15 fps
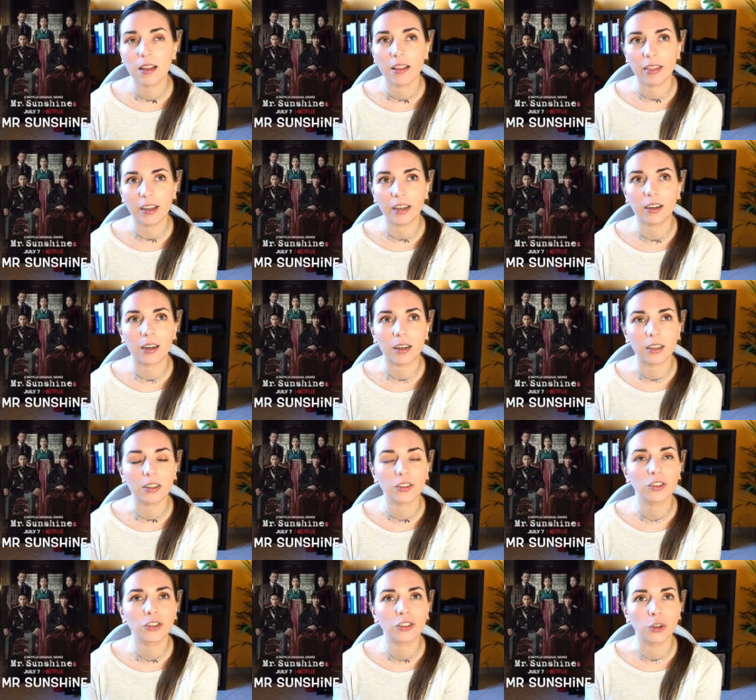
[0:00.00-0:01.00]
there are
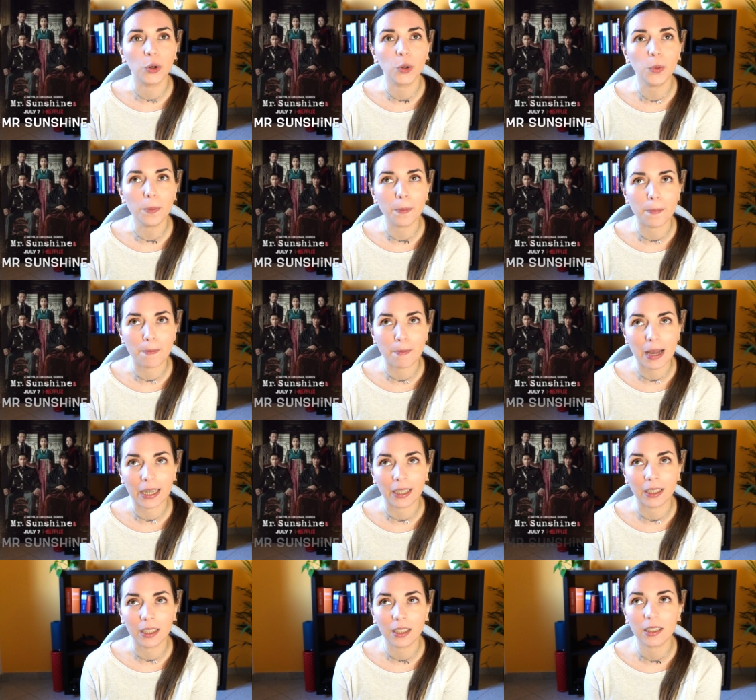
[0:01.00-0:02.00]
so many